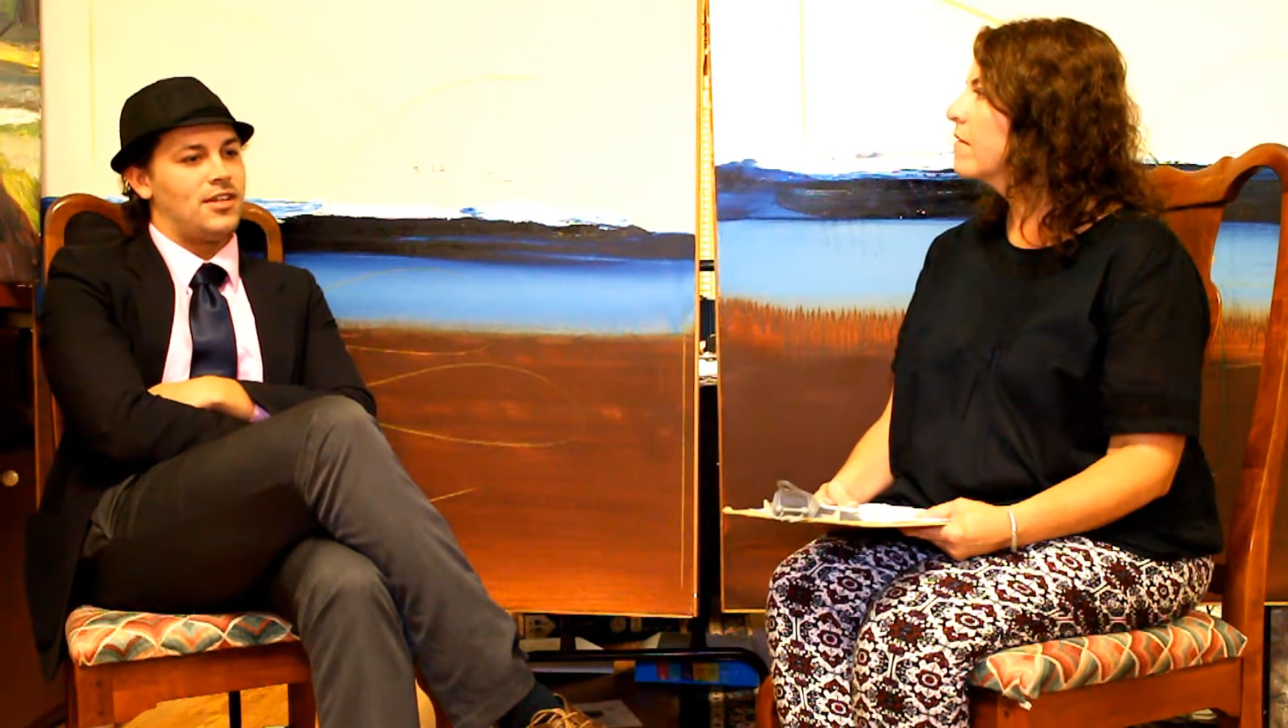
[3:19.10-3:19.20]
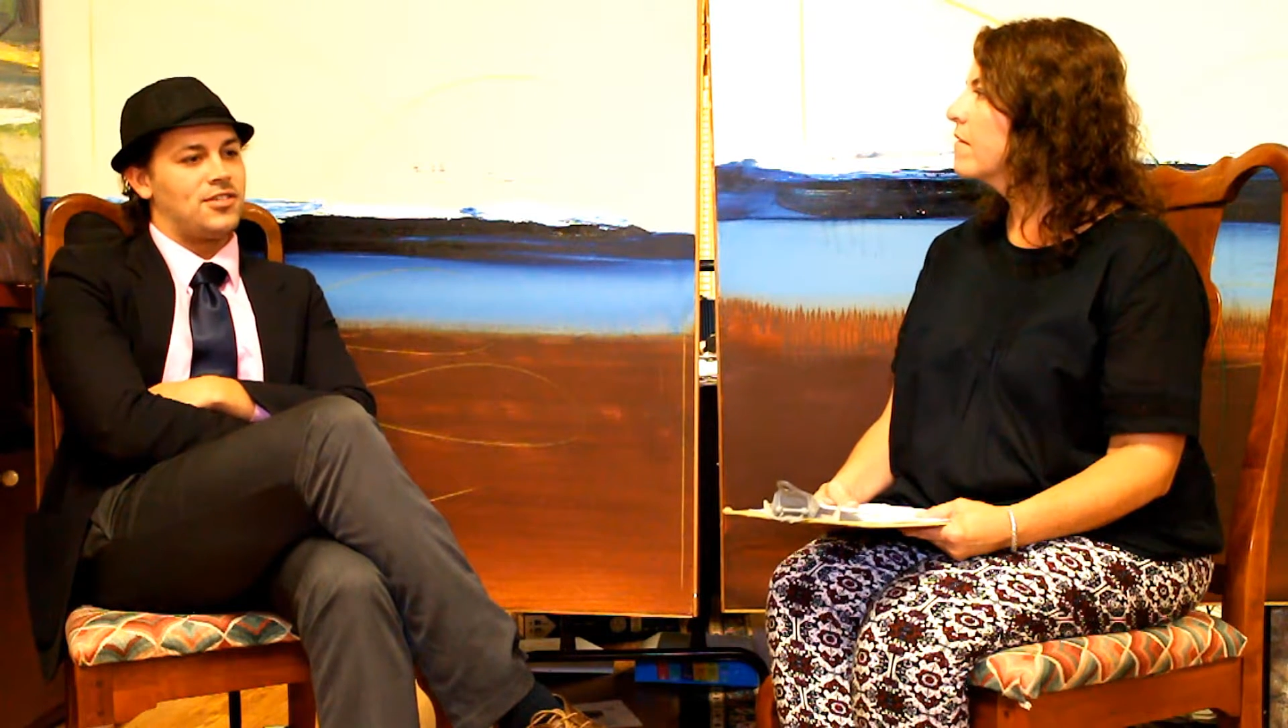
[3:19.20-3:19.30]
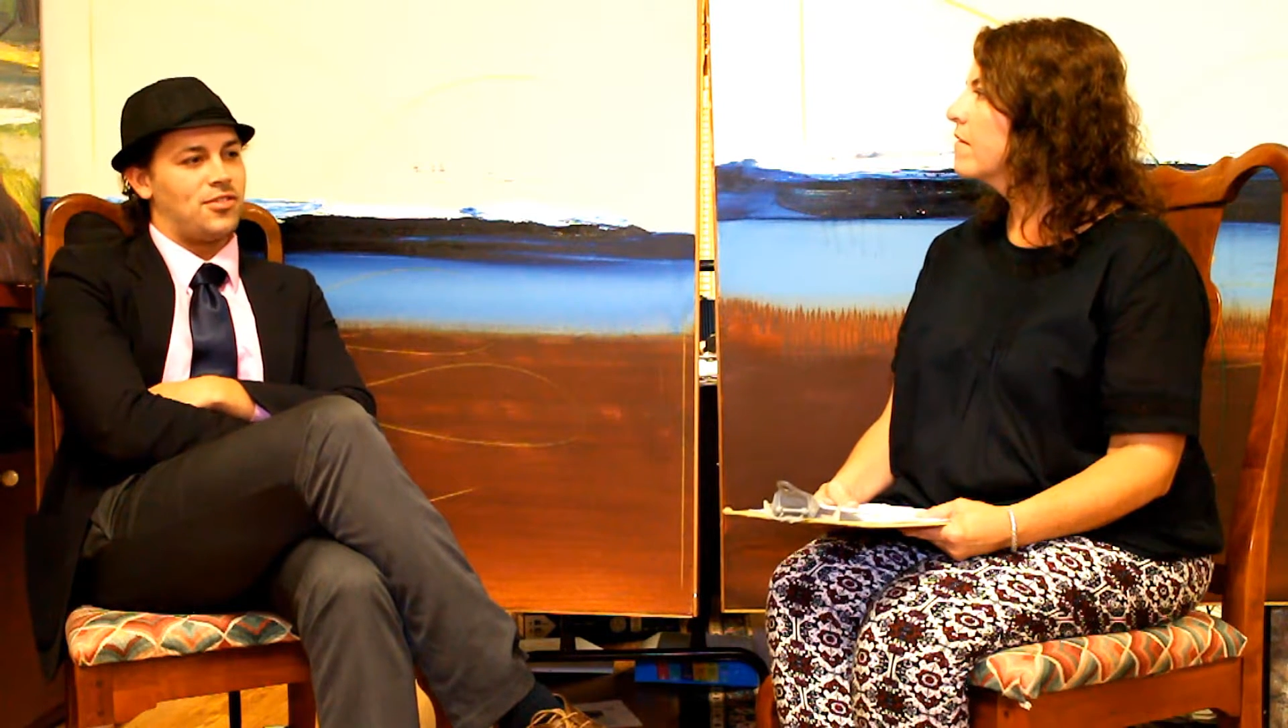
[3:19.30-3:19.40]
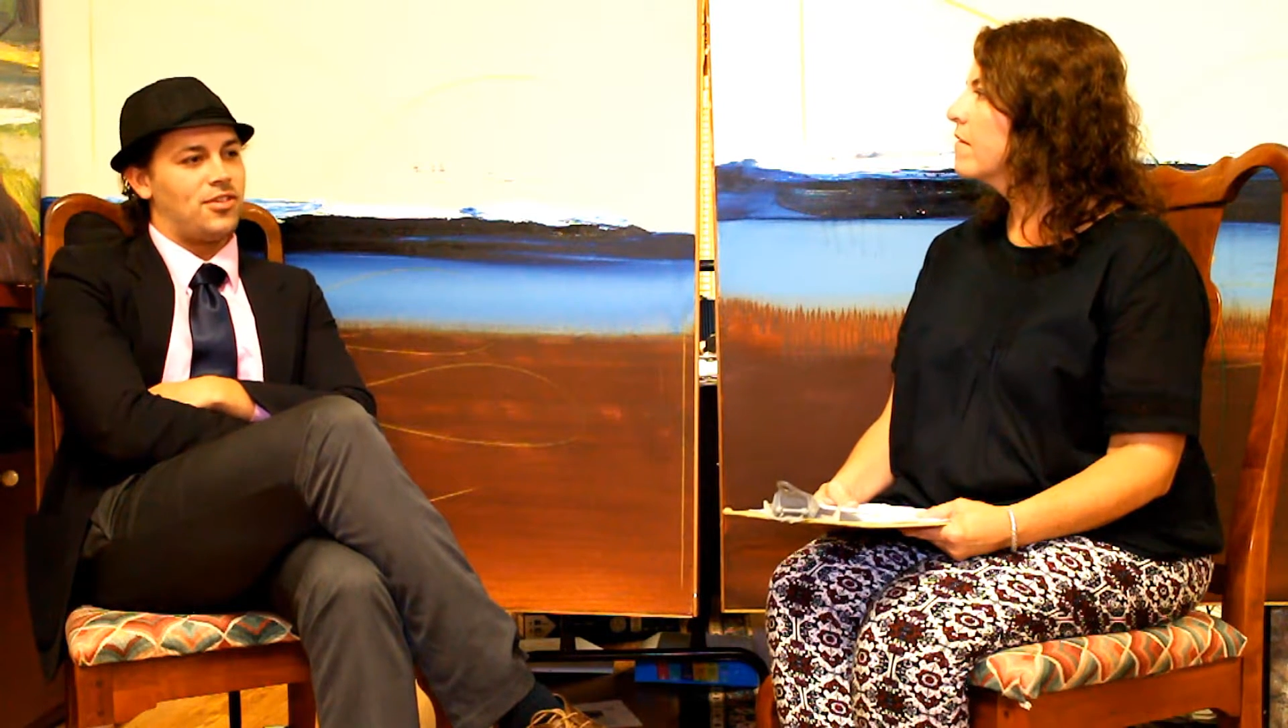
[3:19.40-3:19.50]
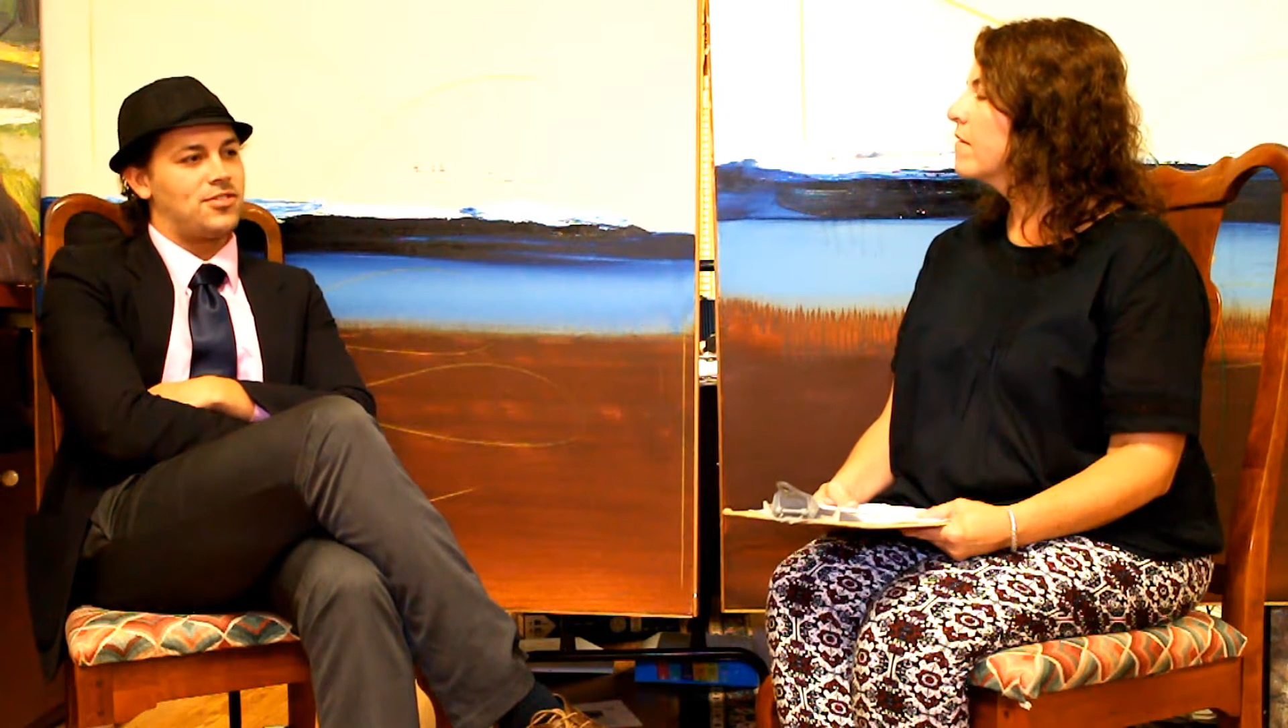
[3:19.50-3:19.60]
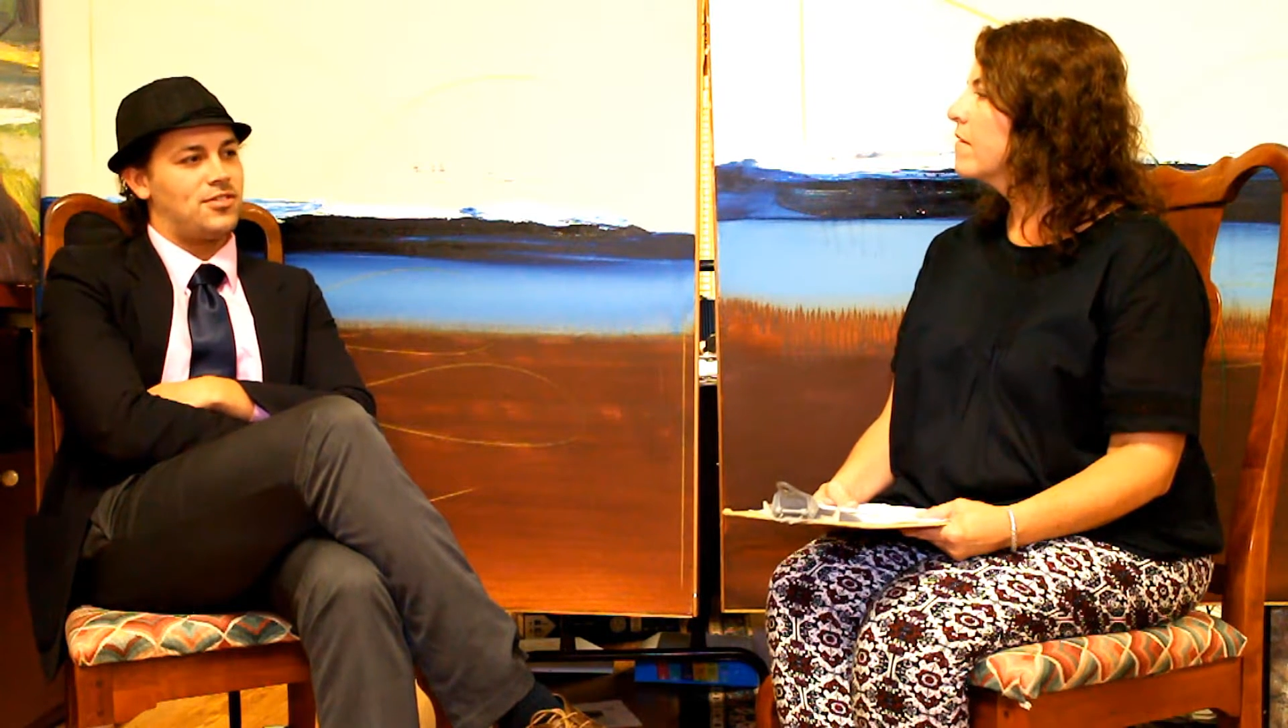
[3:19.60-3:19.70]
So those